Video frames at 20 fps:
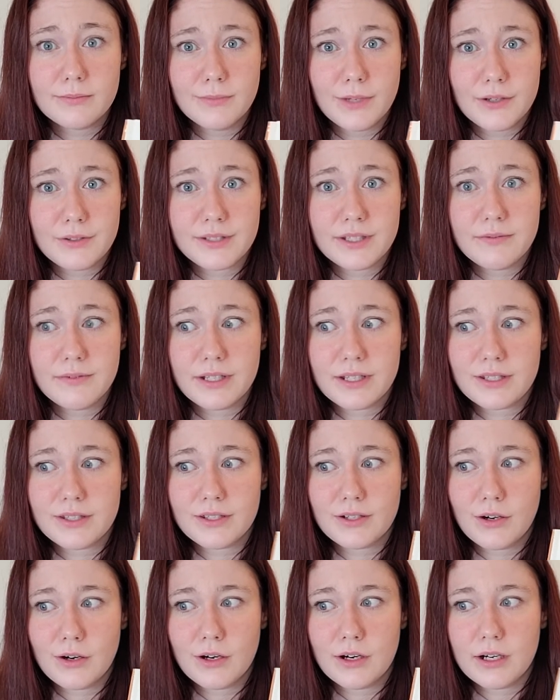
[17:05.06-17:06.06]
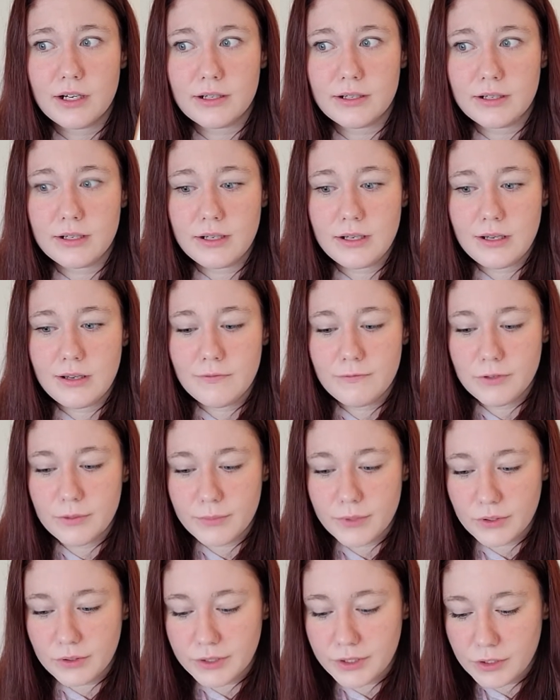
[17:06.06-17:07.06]
most of us aren't
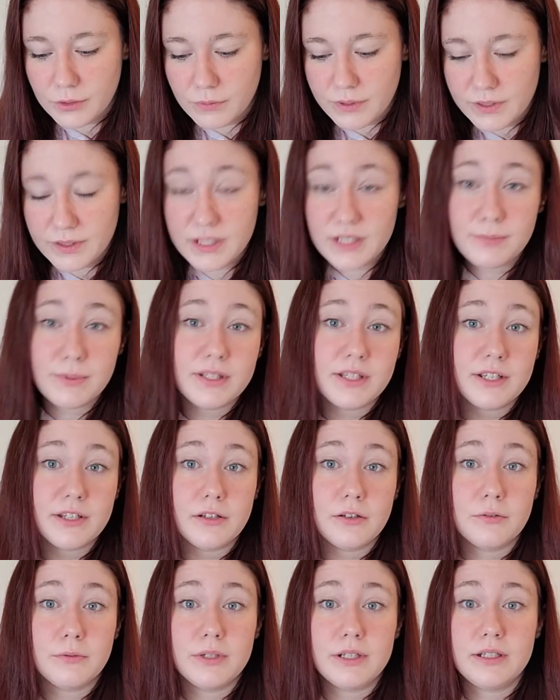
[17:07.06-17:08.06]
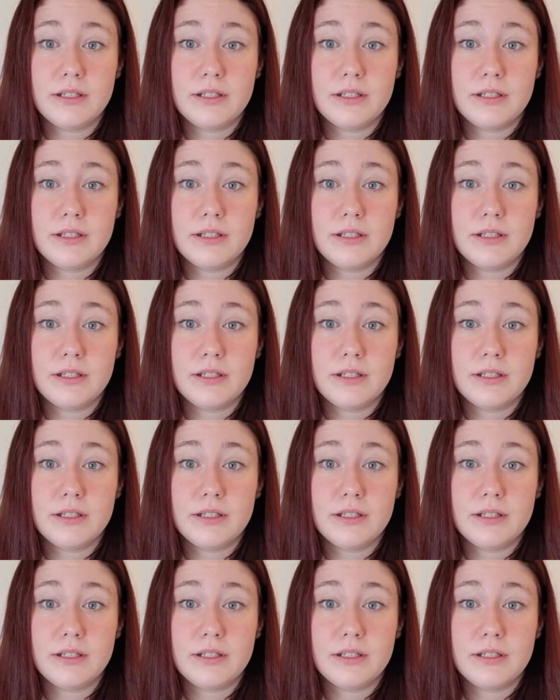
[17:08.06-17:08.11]
familiar with this particular